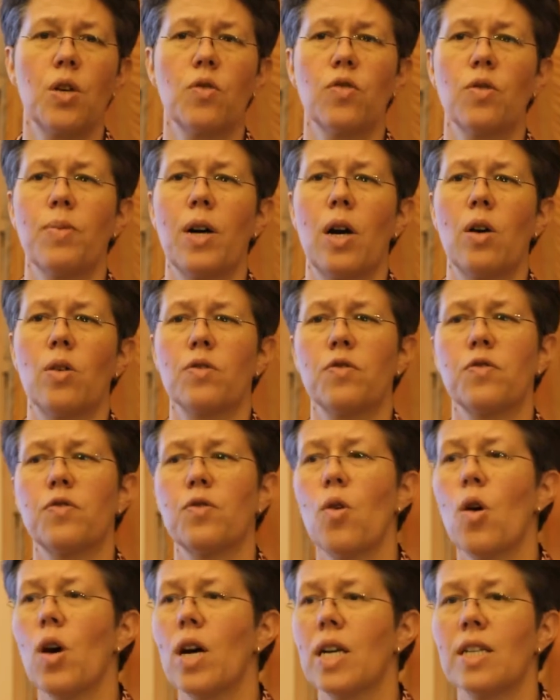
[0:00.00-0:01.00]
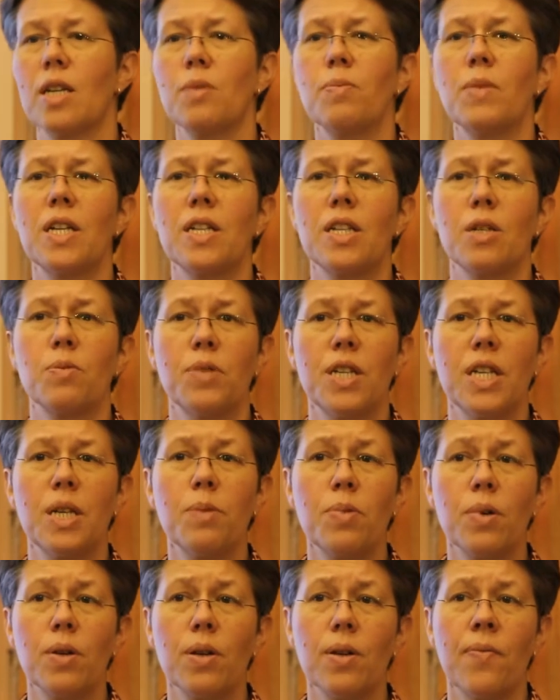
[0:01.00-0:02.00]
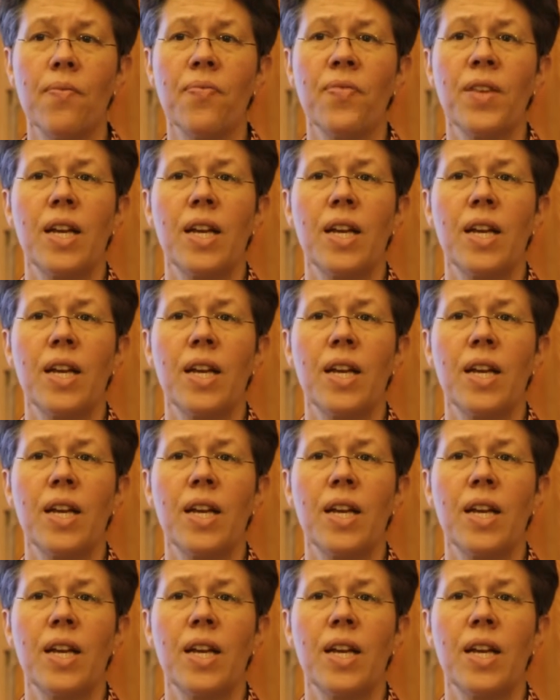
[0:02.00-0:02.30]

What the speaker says: of about 400 million people.